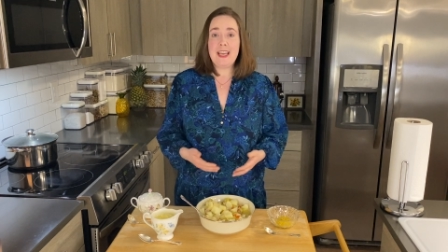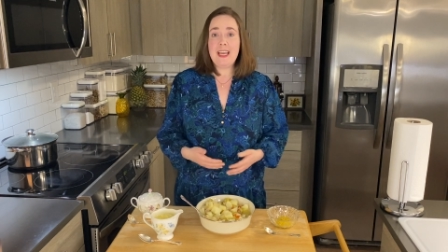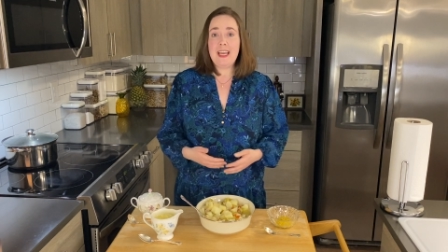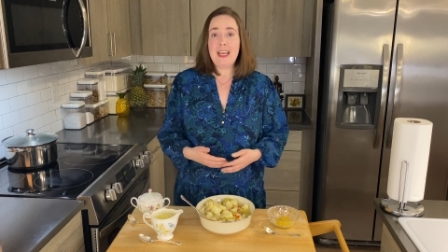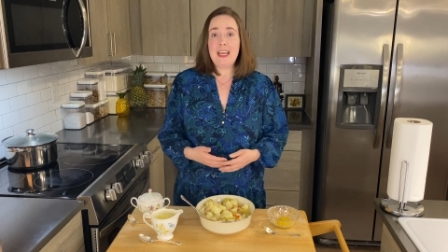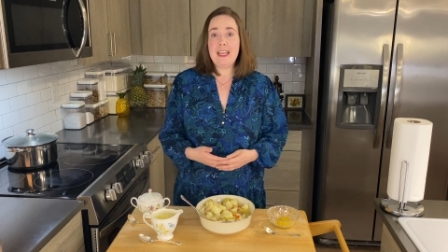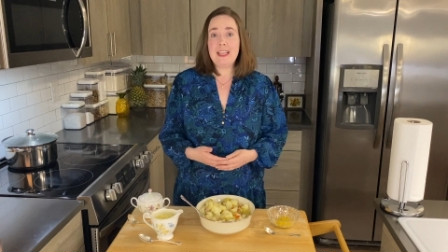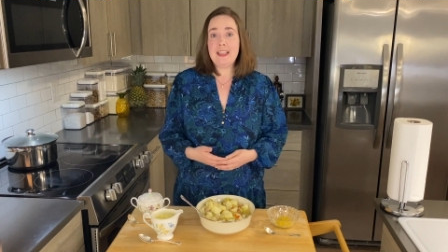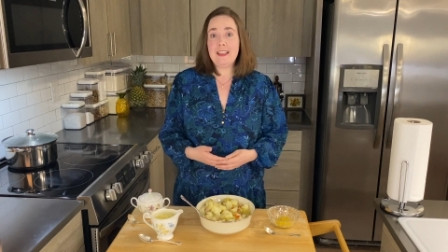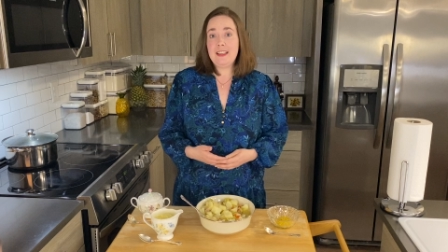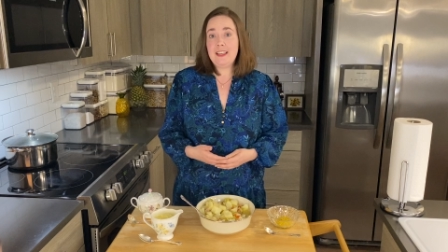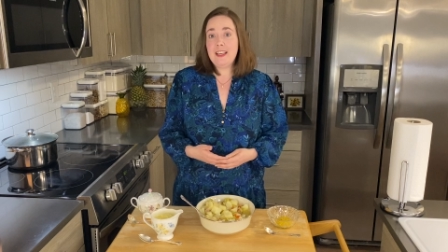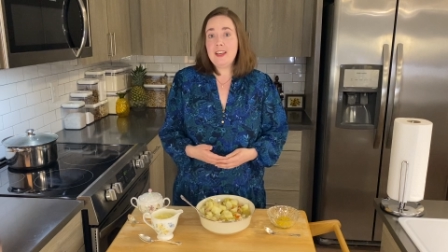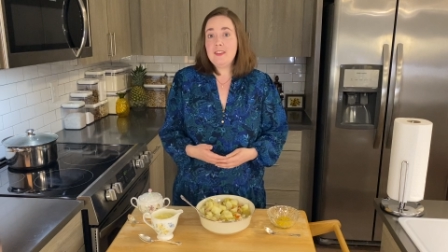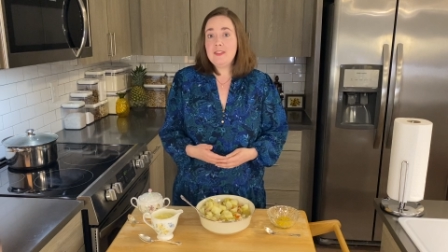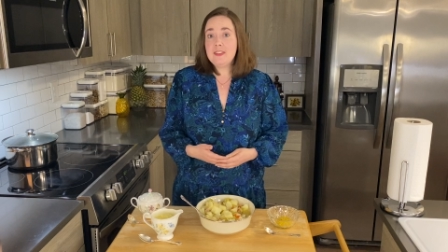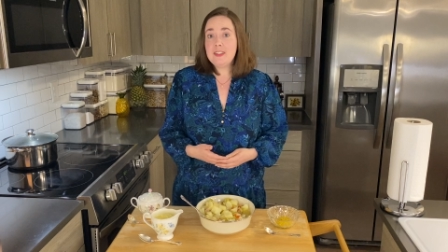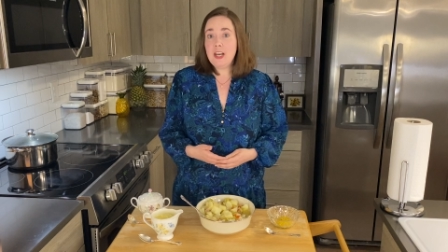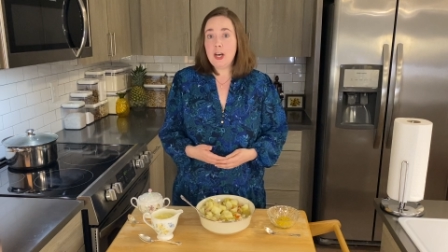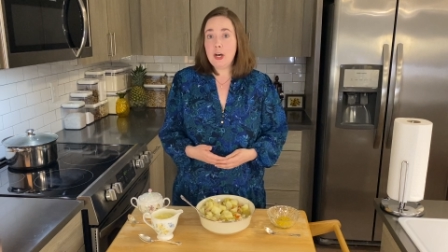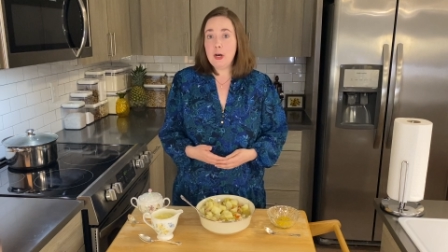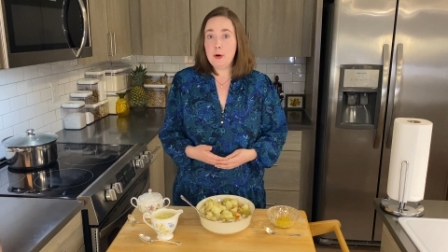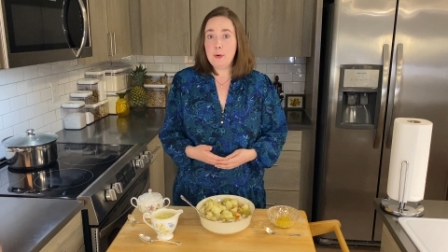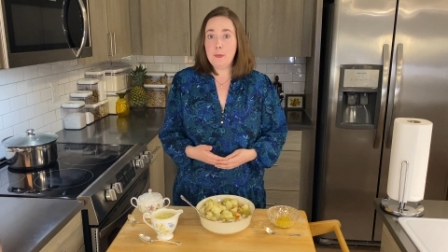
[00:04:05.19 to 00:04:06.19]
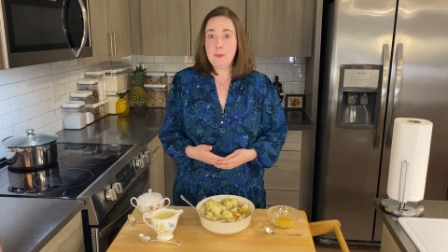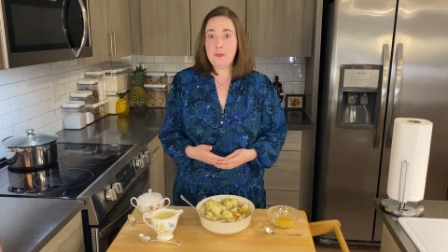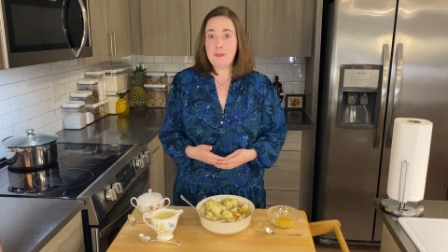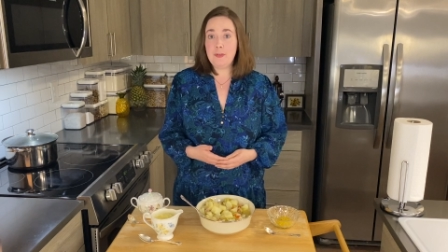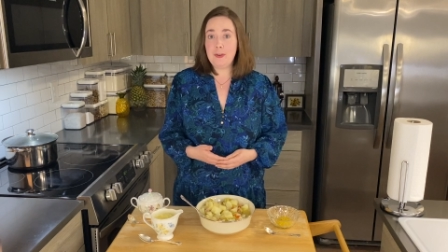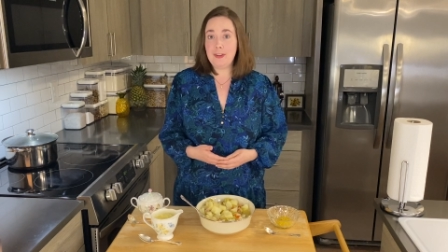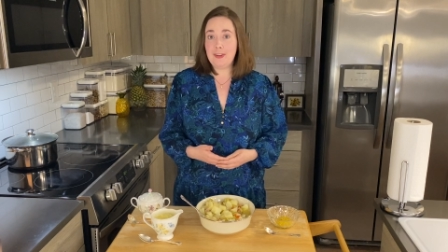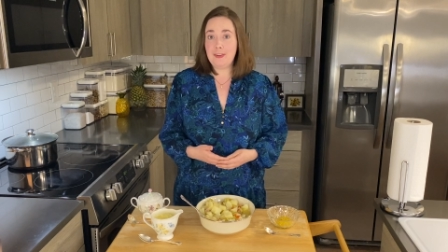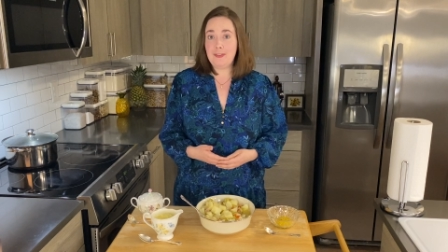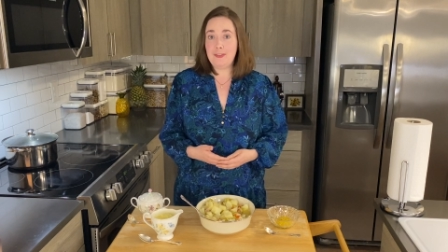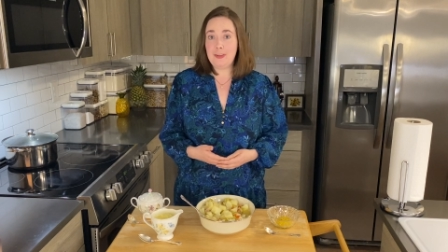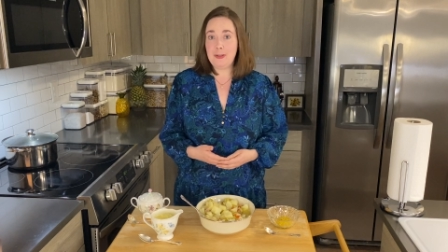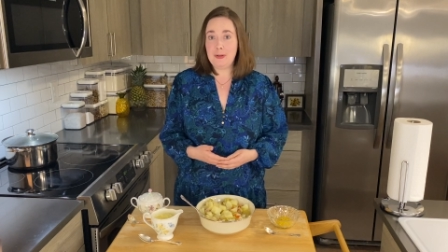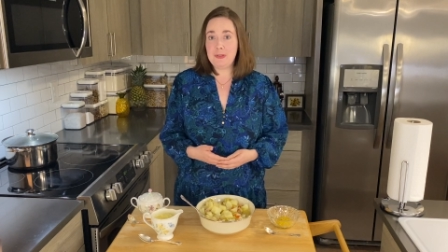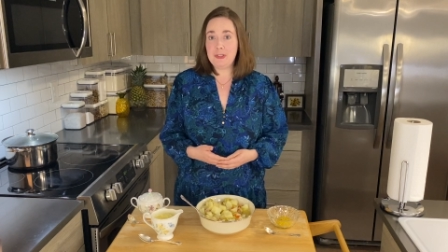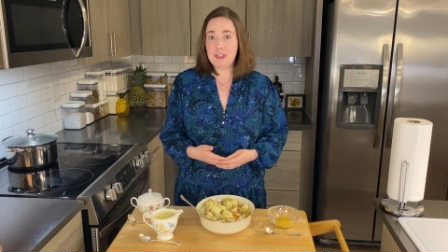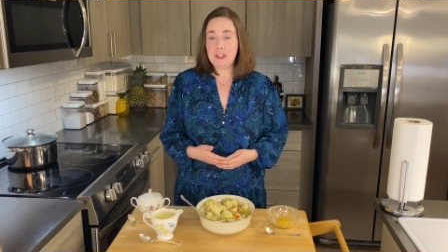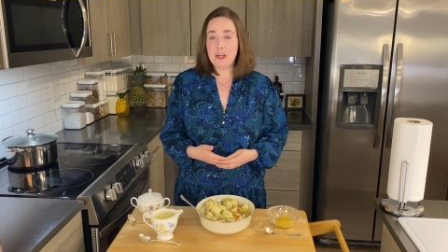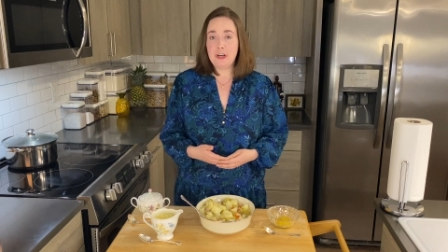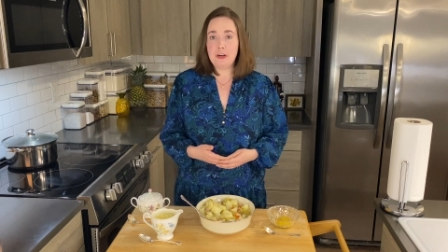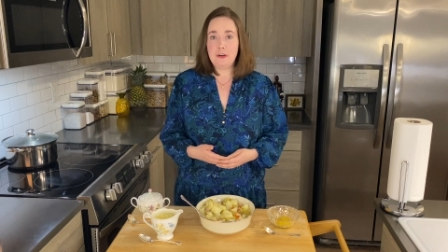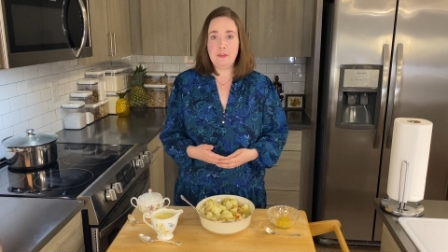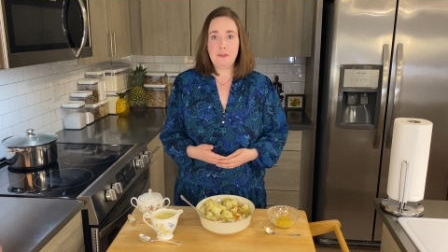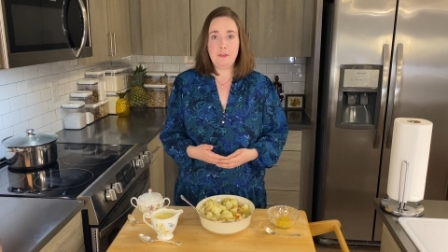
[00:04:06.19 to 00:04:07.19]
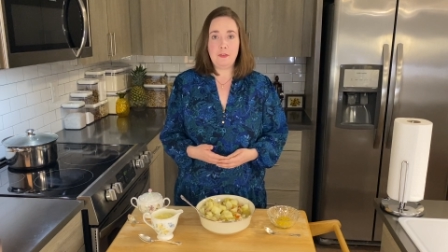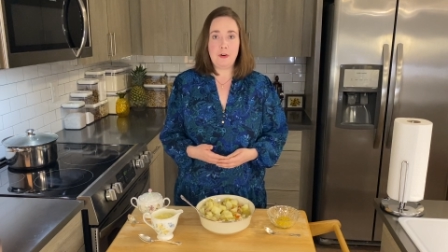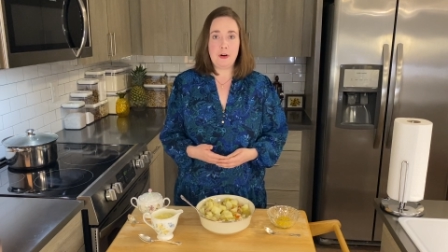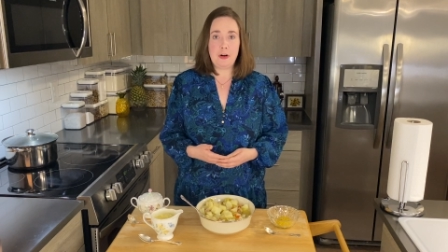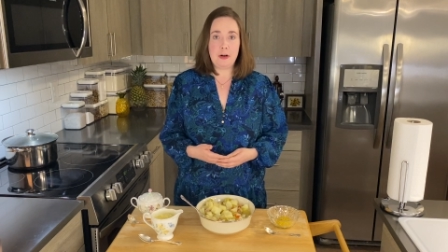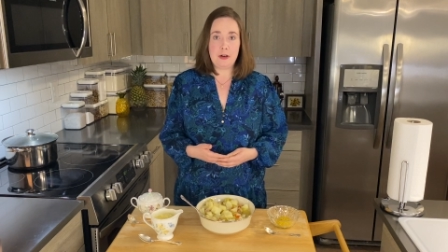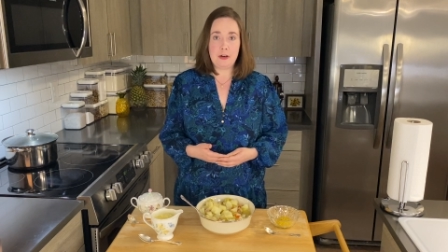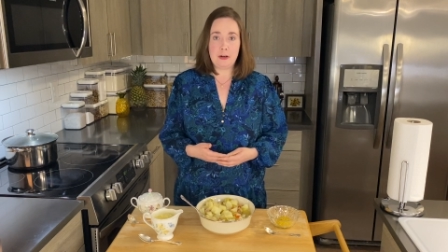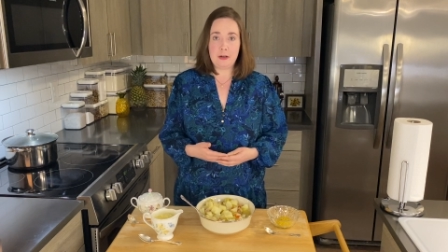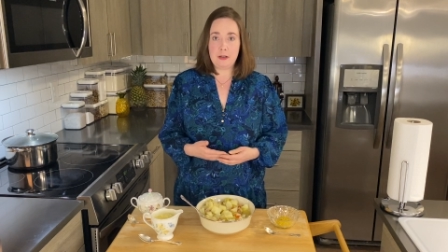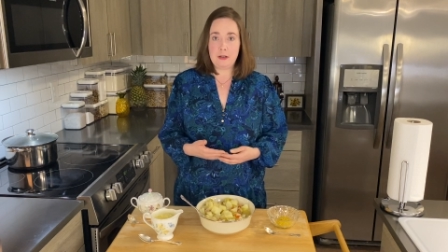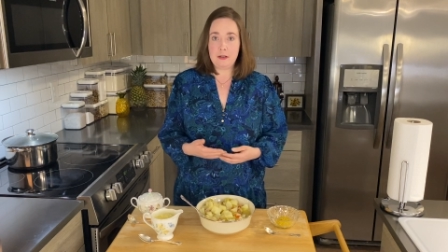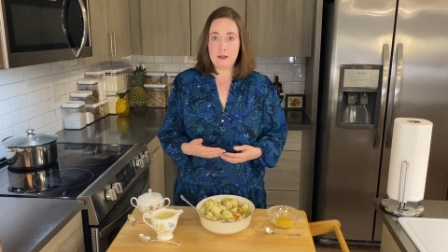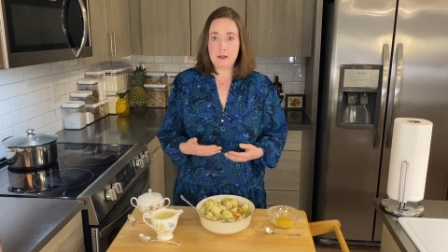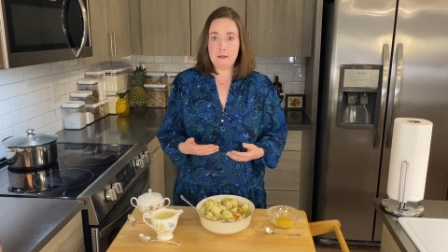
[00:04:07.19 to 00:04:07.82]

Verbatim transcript: It gives hope for the future for